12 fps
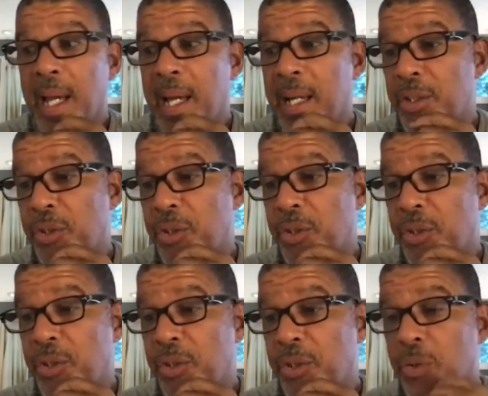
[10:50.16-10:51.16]
Yeah,
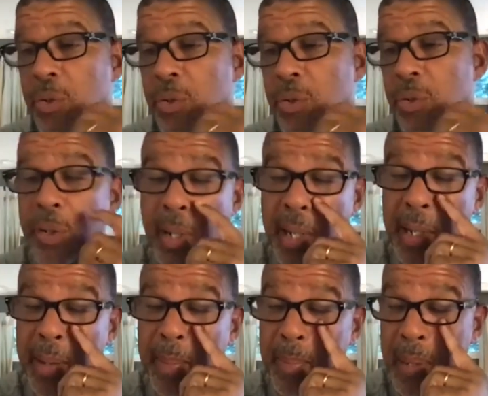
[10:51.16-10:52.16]
sure.
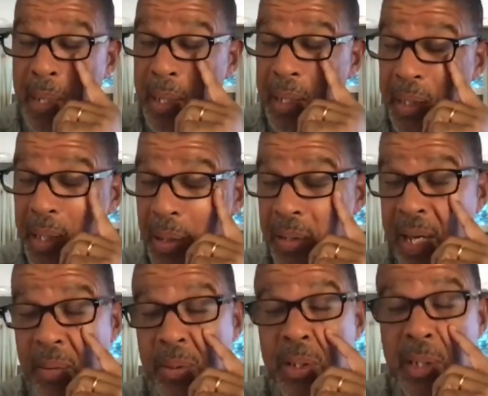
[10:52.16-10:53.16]

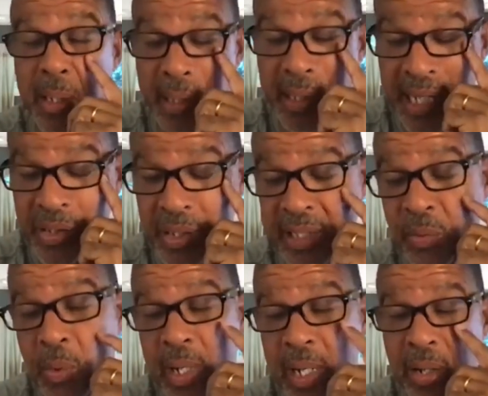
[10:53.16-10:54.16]
That's
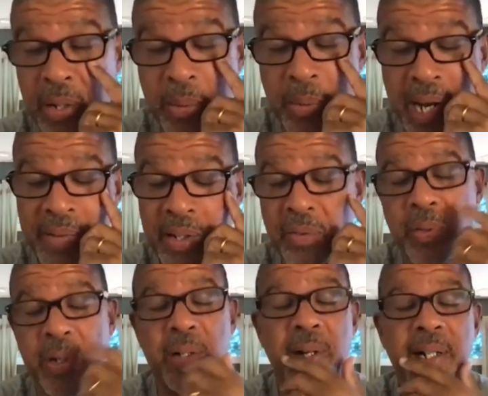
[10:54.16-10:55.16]
one area where having
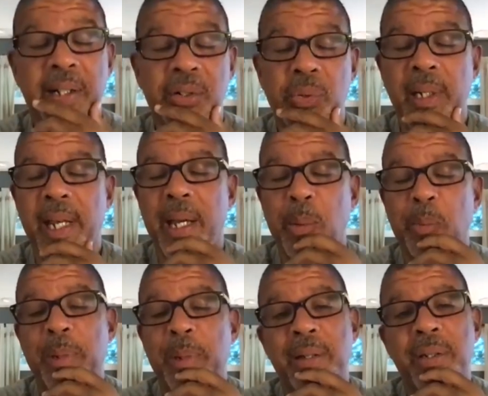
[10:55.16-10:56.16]
three directors really
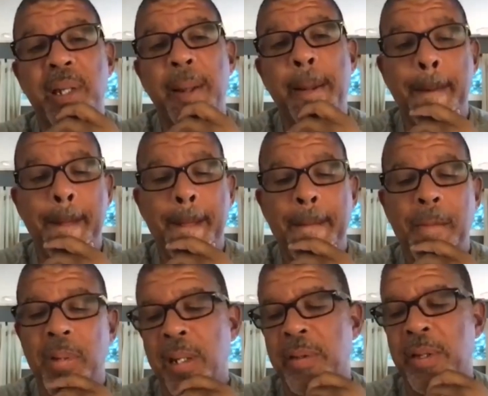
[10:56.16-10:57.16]
helped, because,
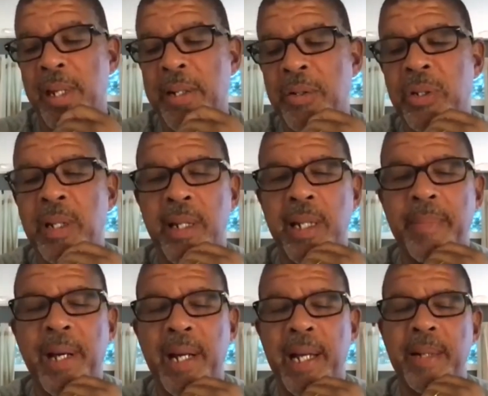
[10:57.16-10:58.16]
you know, the interesting thing
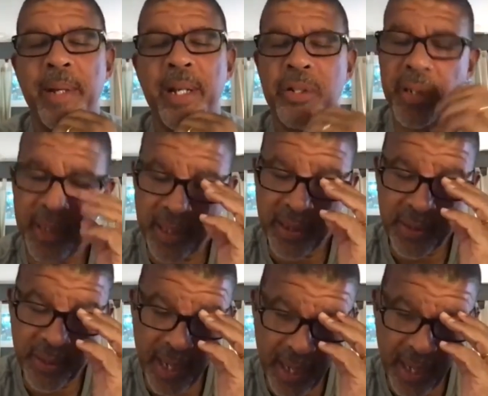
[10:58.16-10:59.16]
about animation
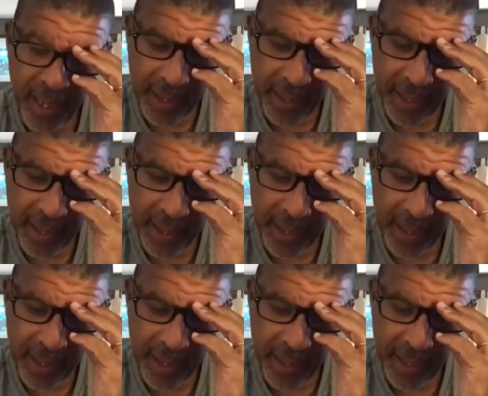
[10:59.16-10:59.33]
is that